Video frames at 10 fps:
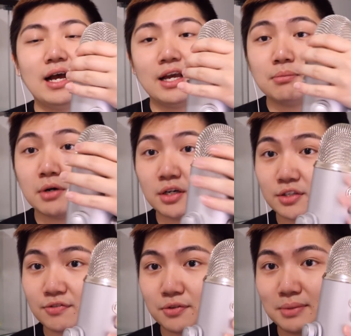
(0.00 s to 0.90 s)
I
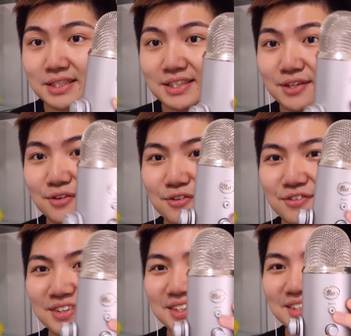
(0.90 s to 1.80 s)
bought for
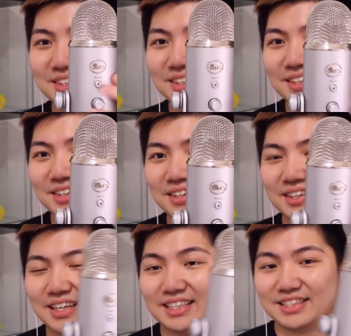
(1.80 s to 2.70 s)
myself.
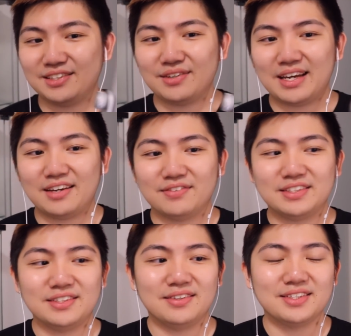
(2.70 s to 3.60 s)
I still have
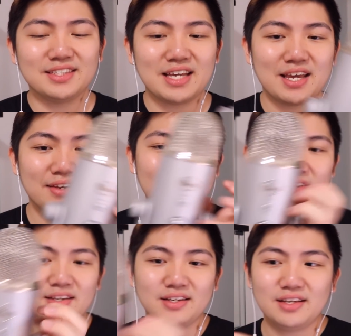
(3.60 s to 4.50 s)
it till this day
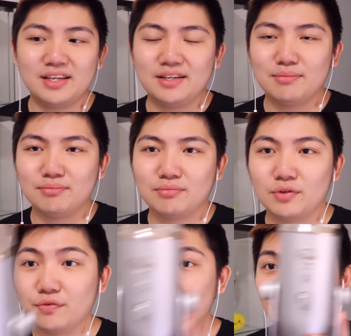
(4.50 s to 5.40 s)
in
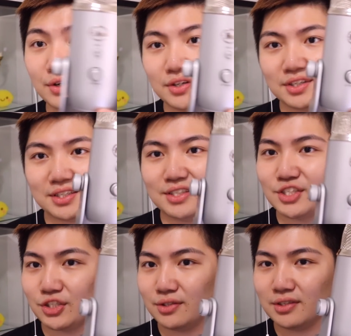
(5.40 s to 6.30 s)
very good
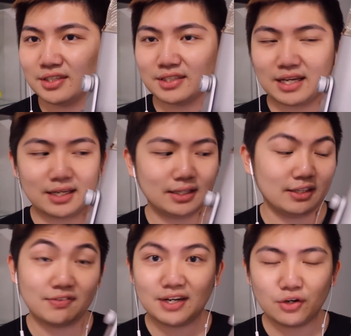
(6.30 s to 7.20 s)
condition because I
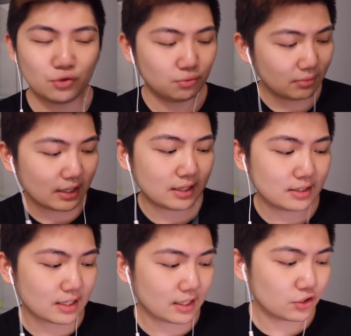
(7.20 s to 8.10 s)
leave it at home
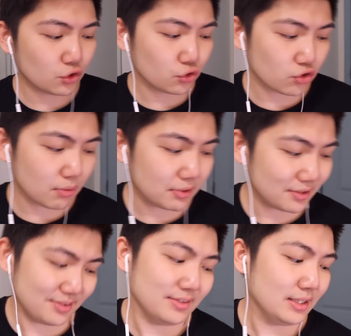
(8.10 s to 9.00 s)
and I don't drop it.